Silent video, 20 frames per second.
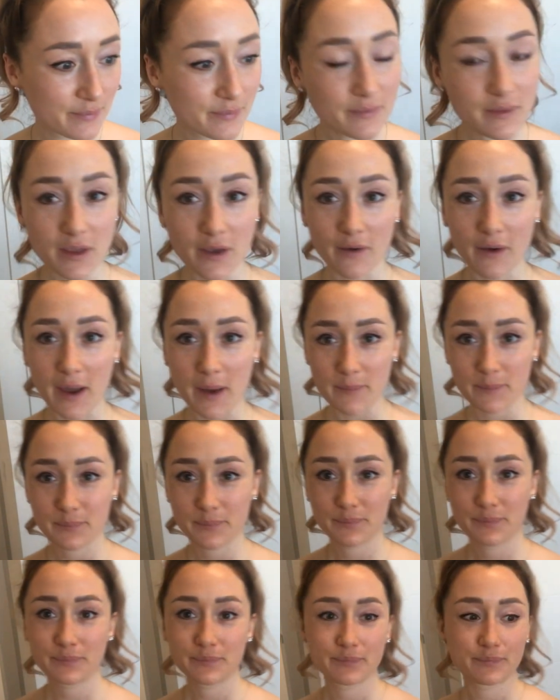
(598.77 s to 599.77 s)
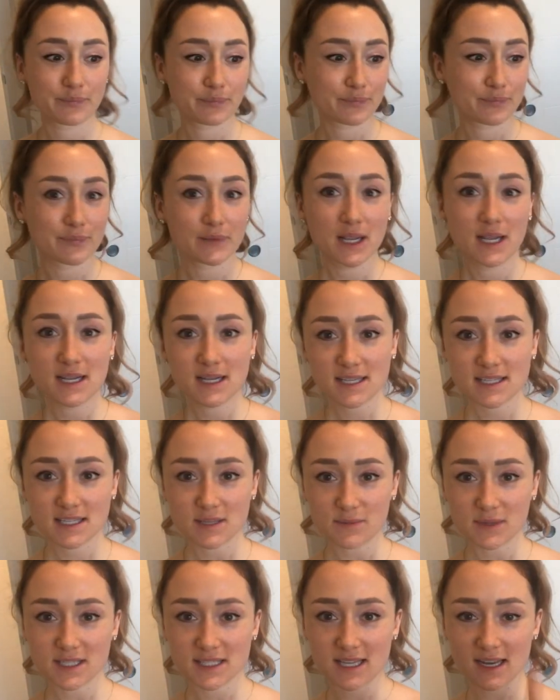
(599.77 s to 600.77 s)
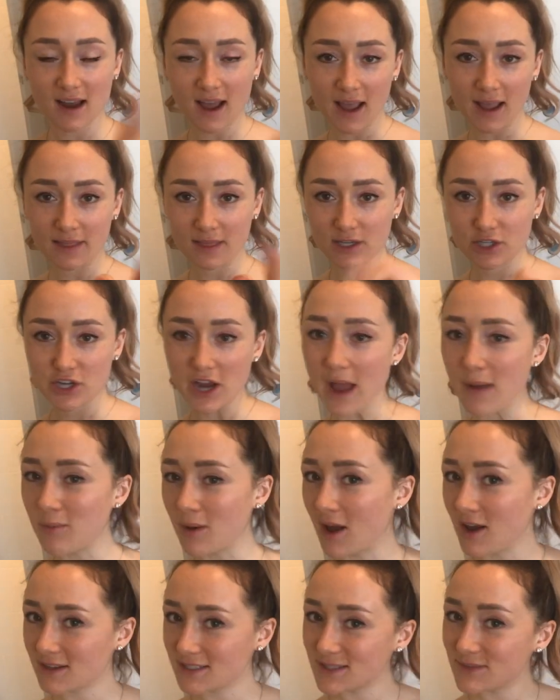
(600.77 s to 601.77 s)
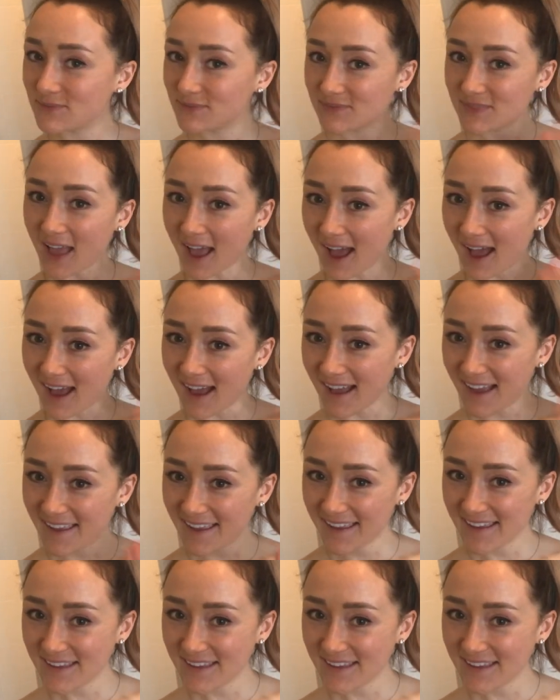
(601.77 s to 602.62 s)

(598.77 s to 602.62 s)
Okay. Someone said hi in the chat box. Hi.